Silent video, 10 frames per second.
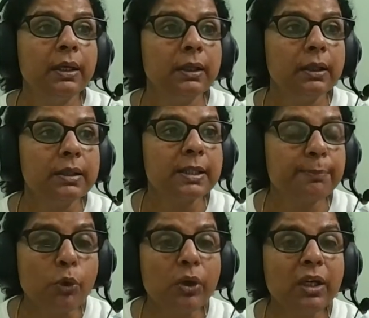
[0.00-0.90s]
uh,
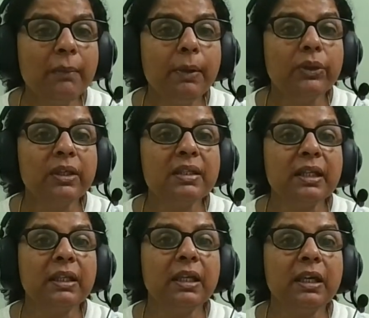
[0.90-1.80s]
spoken about this
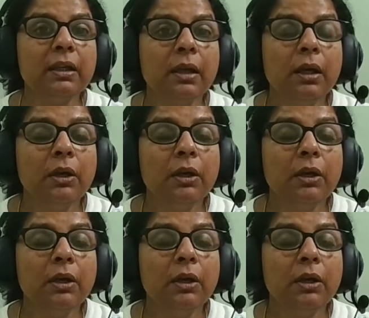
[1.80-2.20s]
that he